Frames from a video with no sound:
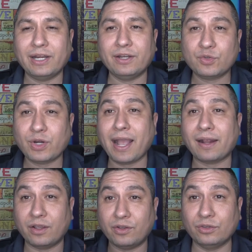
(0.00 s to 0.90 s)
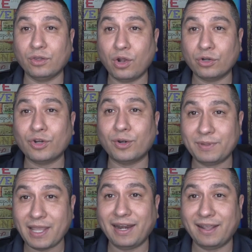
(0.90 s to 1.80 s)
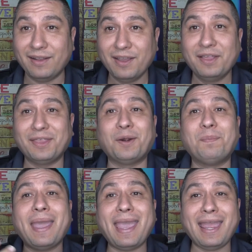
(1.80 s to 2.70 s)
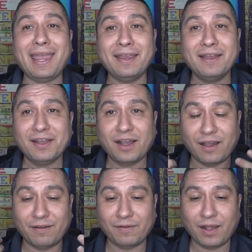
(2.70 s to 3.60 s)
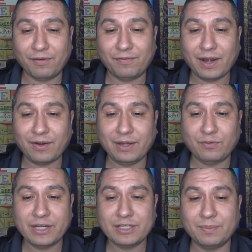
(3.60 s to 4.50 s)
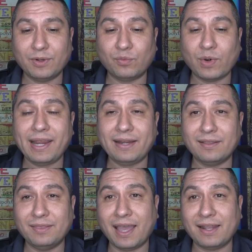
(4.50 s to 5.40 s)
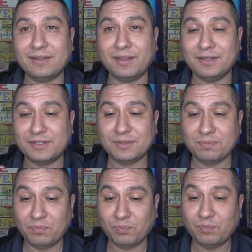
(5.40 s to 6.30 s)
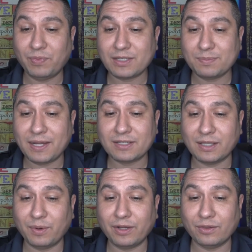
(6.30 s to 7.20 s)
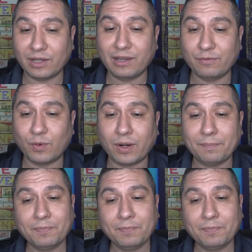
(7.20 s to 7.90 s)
to attract. A good long-term tenant that'll pay a very reasonable rate. That's basically what you're looking for.